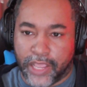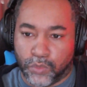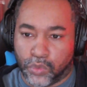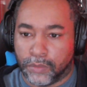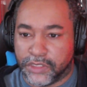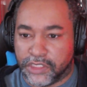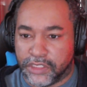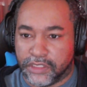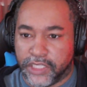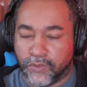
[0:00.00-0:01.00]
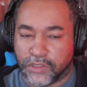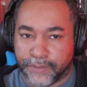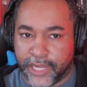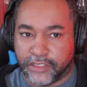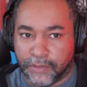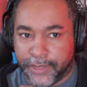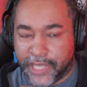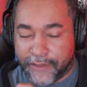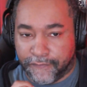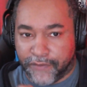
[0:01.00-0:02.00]
war machine. He was made to be
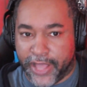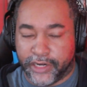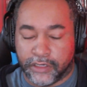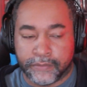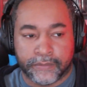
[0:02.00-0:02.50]
a fighter.